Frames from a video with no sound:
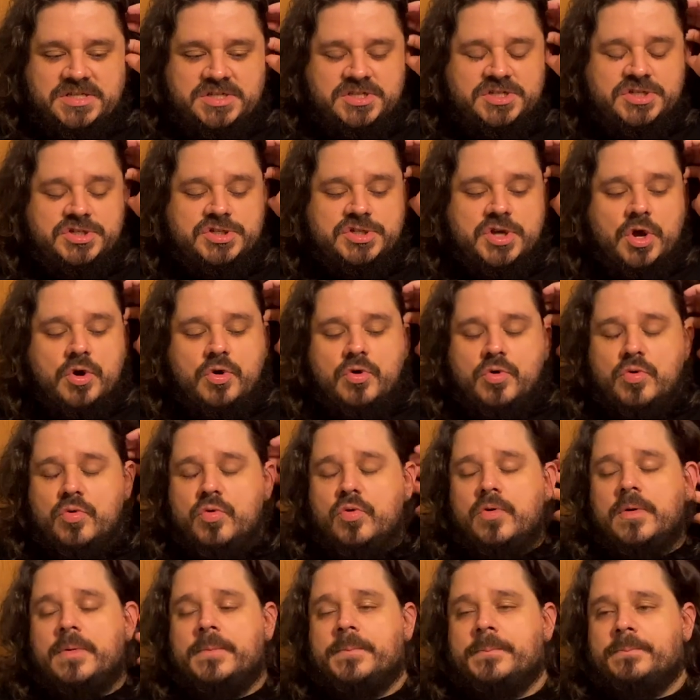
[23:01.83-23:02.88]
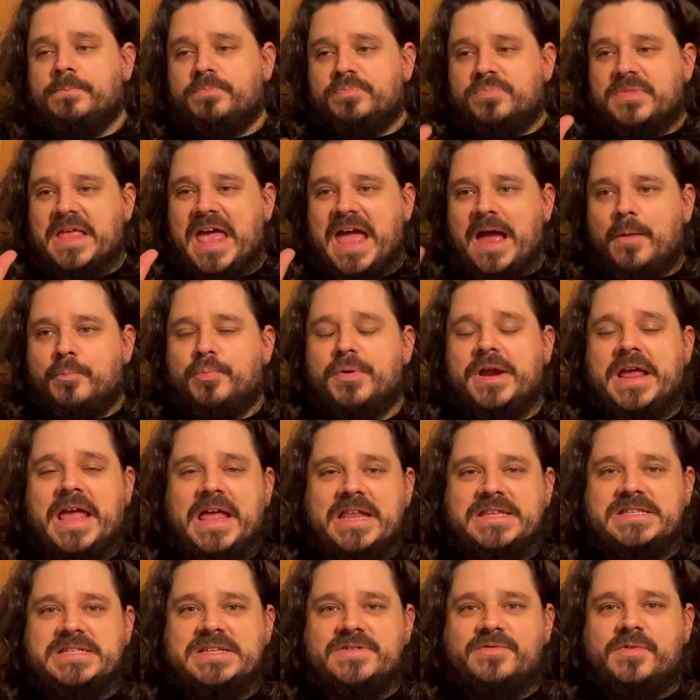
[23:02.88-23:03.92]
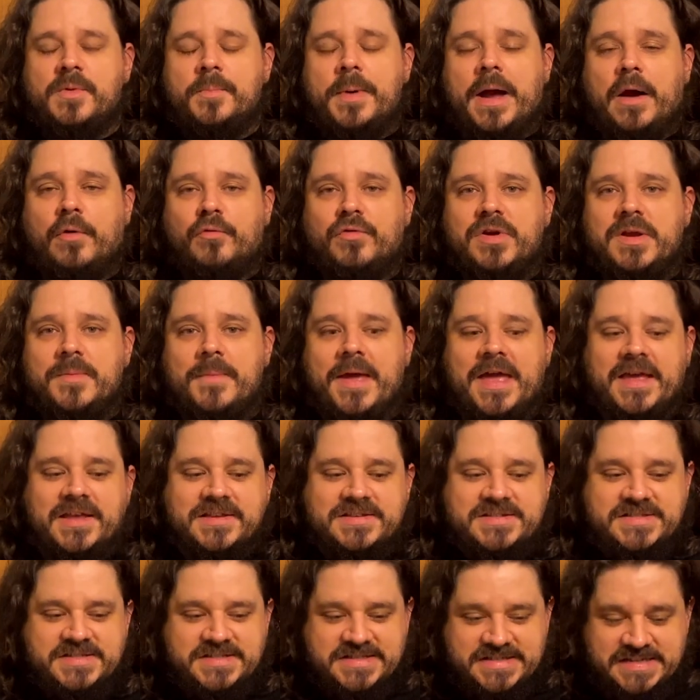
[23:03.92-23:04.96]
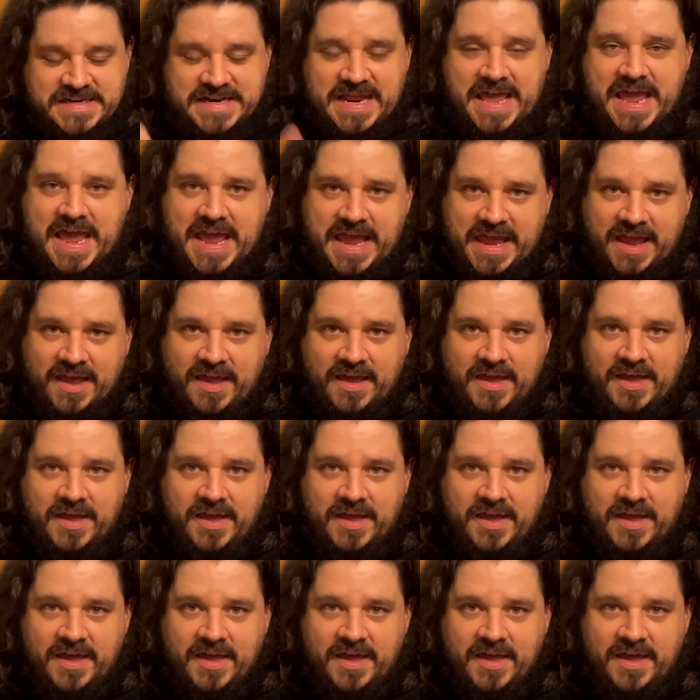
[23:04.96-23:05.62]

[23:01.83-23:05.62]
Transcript: so apprehensive about remakes today?